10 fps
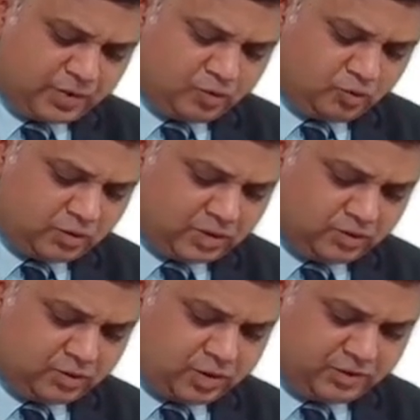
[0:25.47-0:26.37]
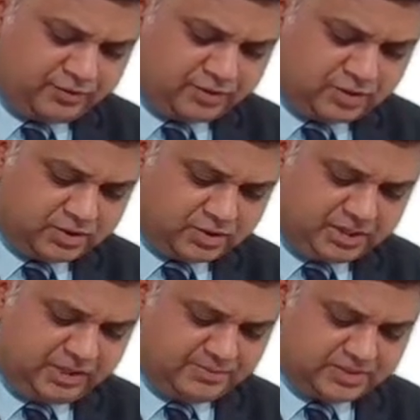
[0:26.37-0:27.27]
2 crore of
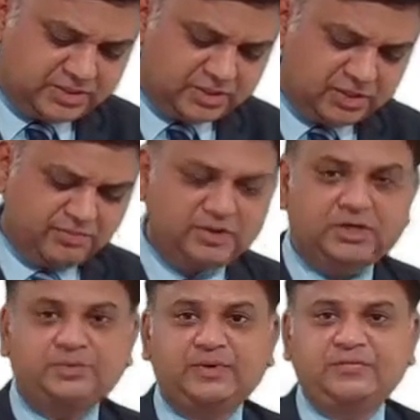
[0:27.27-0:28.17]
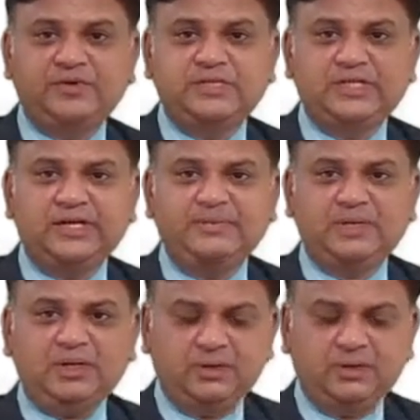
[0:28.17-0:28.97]
13% cumulative preference share capital,